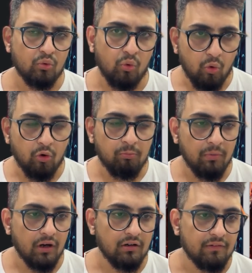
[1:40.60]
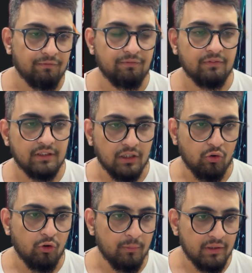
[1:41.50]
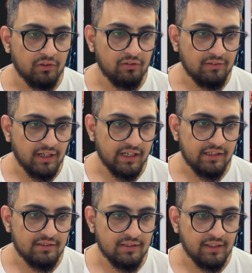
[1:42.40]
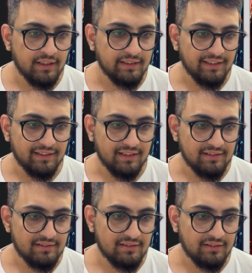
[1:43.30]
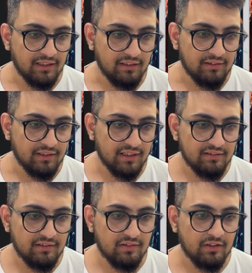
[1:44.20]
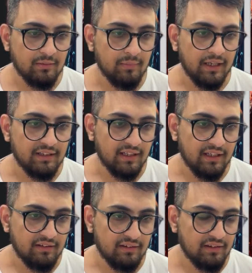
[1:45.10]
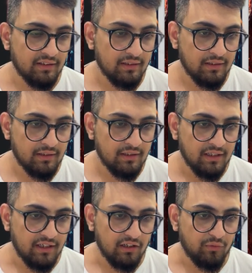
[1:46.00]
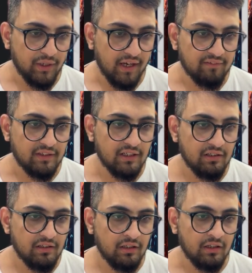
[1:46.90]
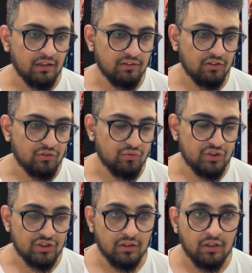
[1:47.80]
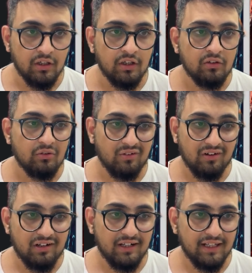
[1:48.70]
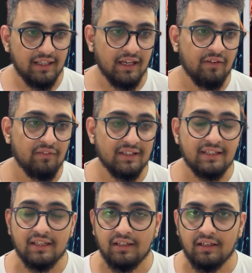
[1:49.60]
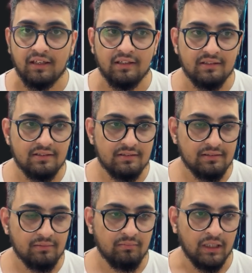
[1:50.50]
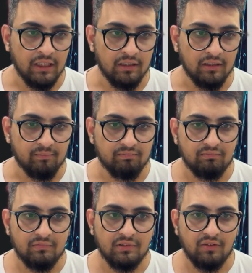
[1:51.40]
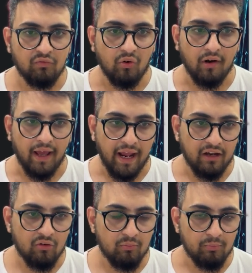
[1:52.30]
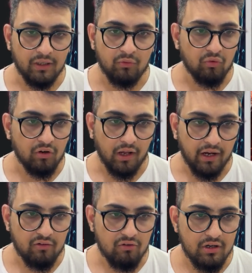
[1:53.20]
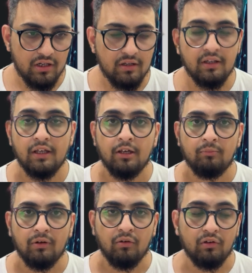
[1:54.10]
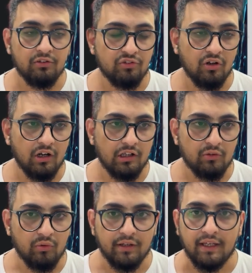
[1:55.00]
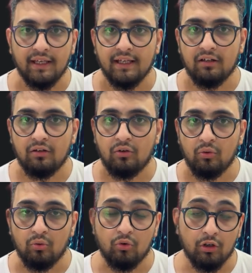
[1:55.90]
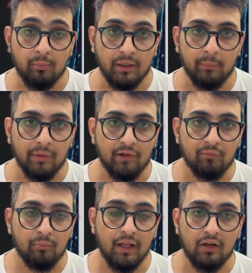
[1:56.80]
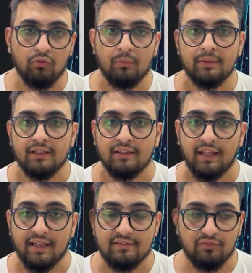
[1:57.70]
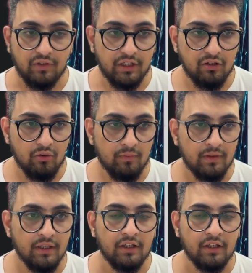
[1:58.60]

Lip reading: core part of the code base resides. Then there is the design system, and then here we have the search feature. So currently everything is built for Android, but we'll start converting it to Kotlin Multiplatform in the next video.